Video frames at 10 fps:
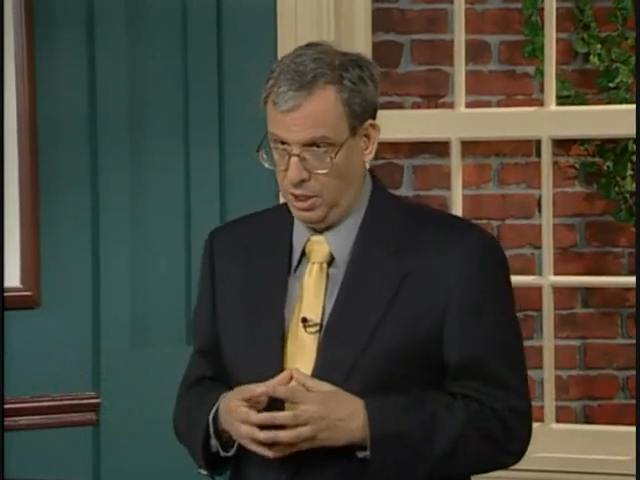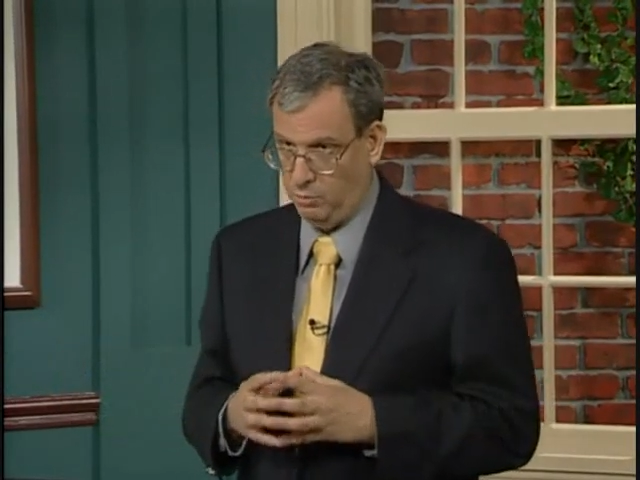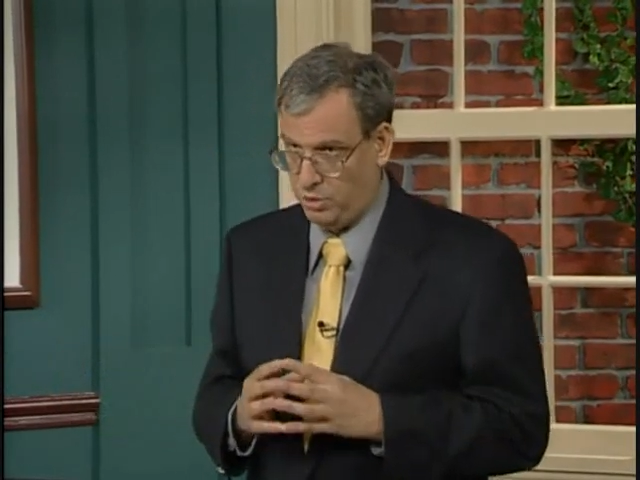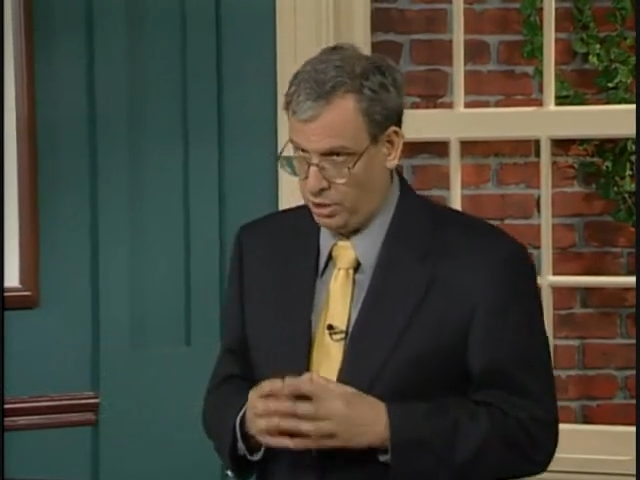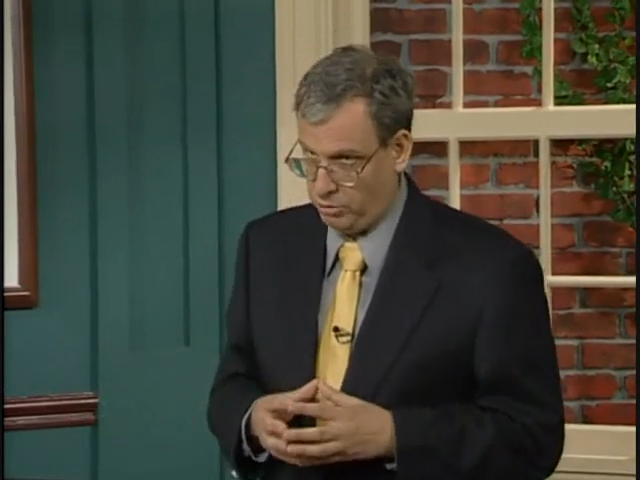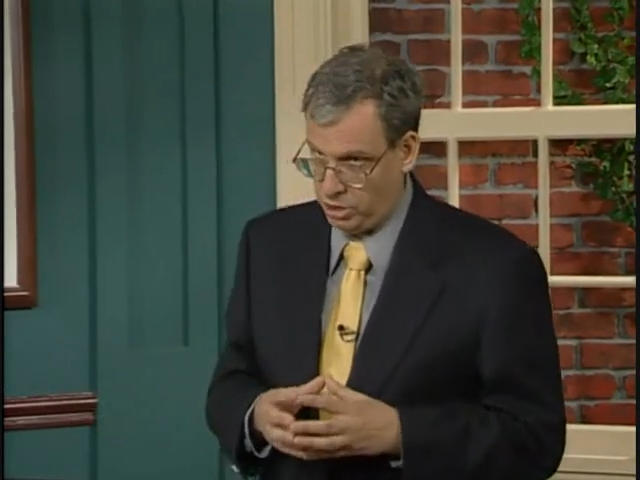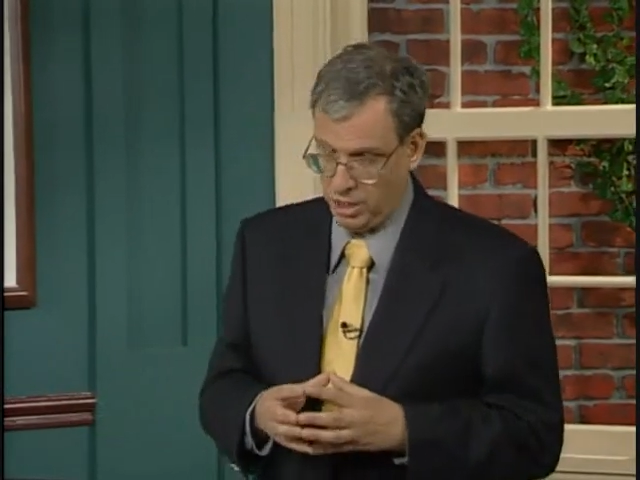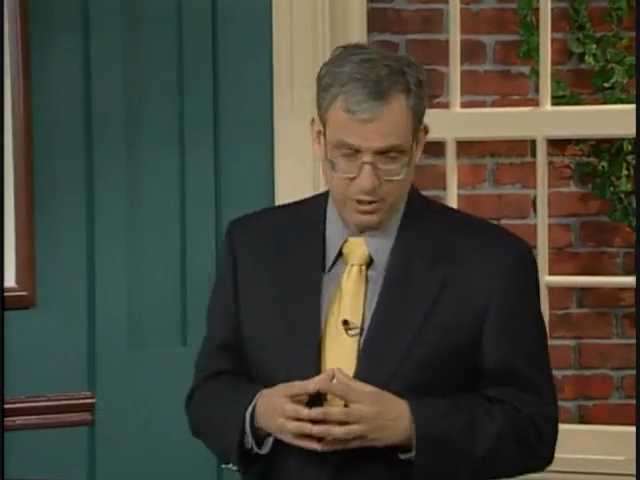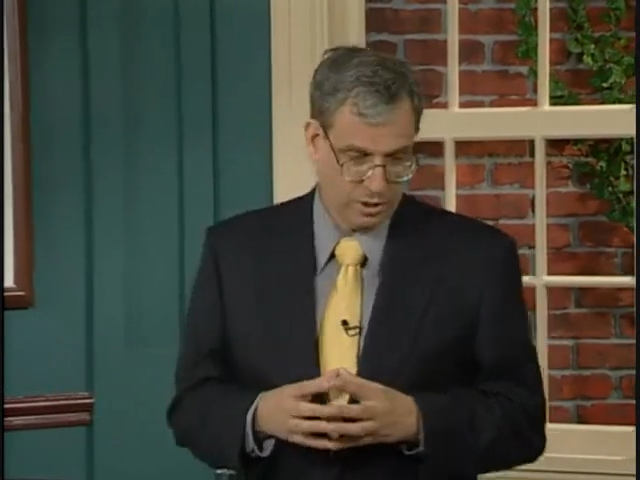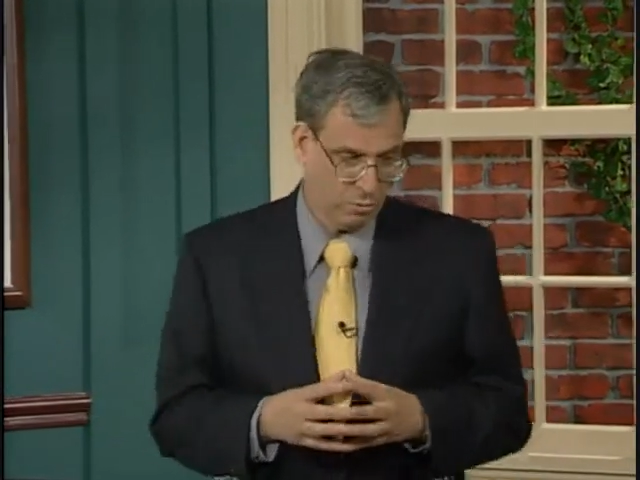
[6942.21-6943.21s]
It was their
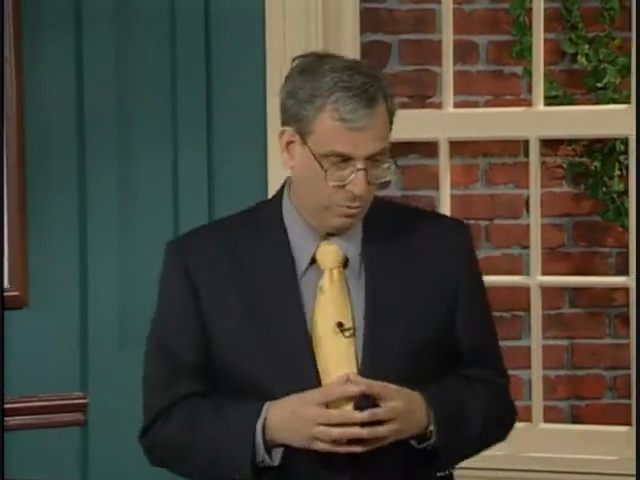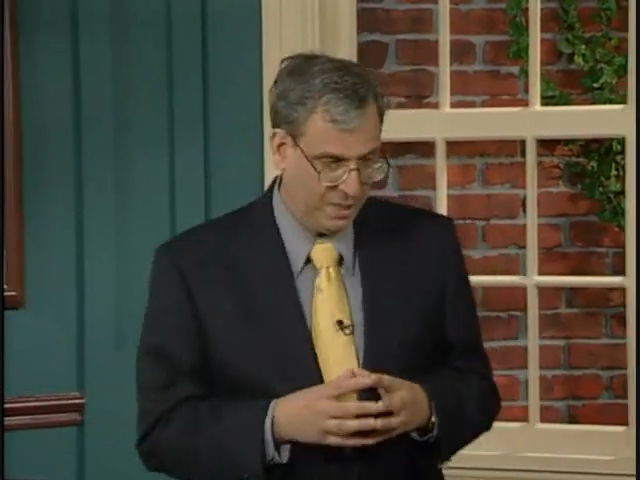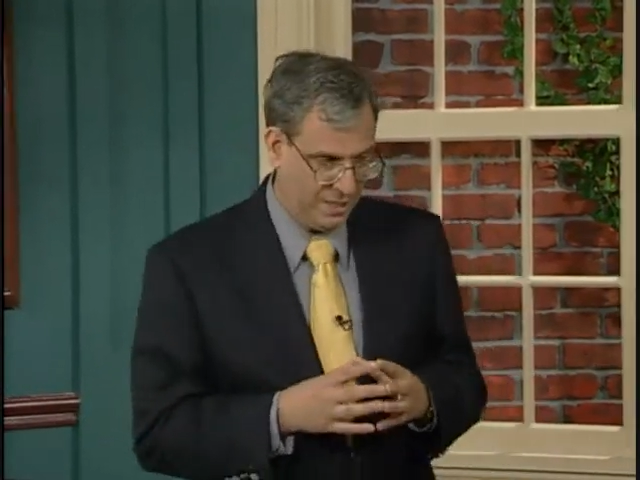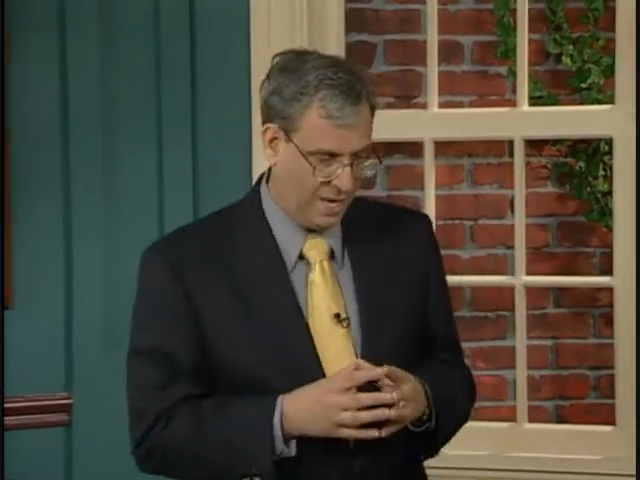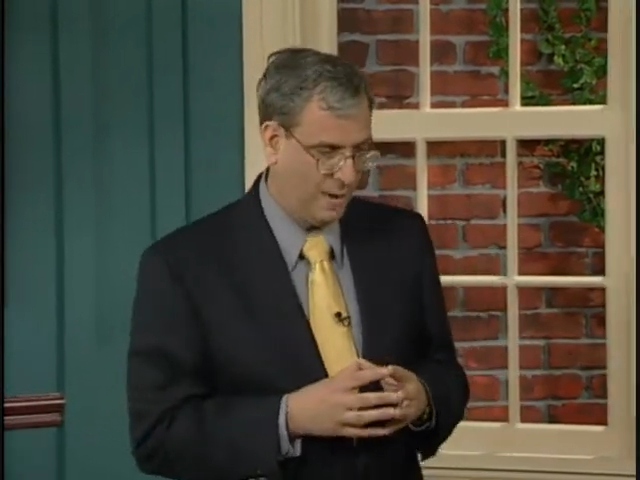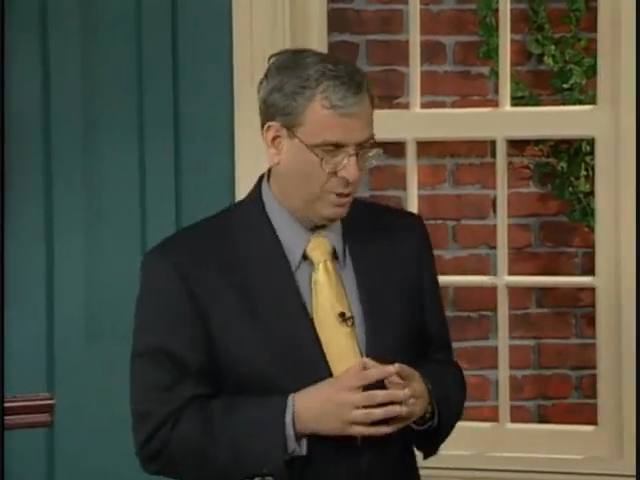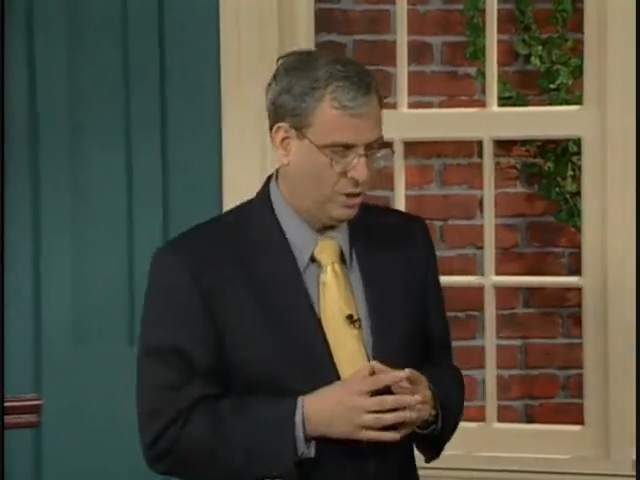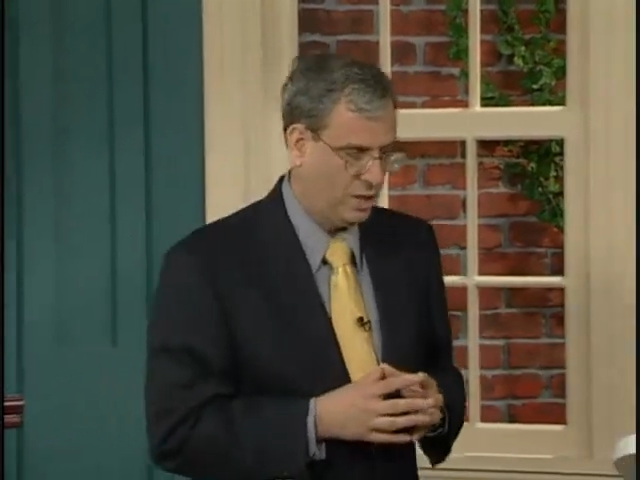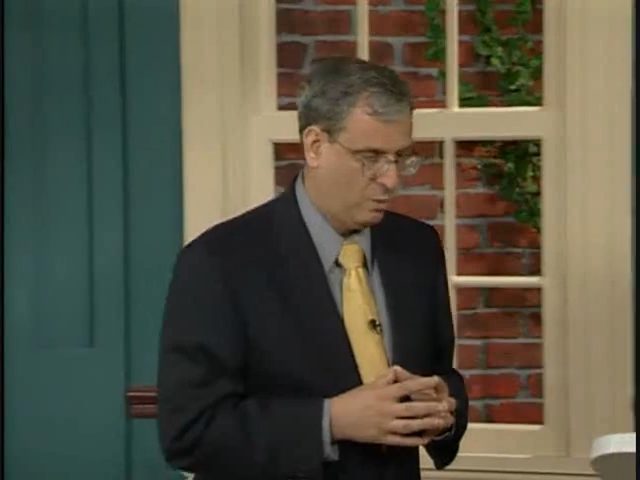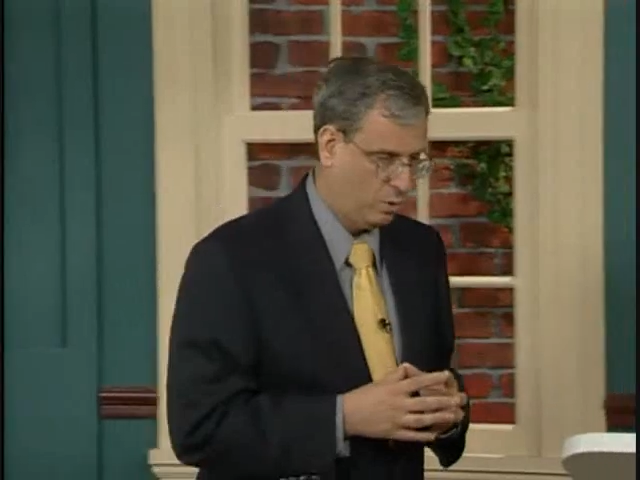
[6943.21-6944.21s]
estates that were being damaged.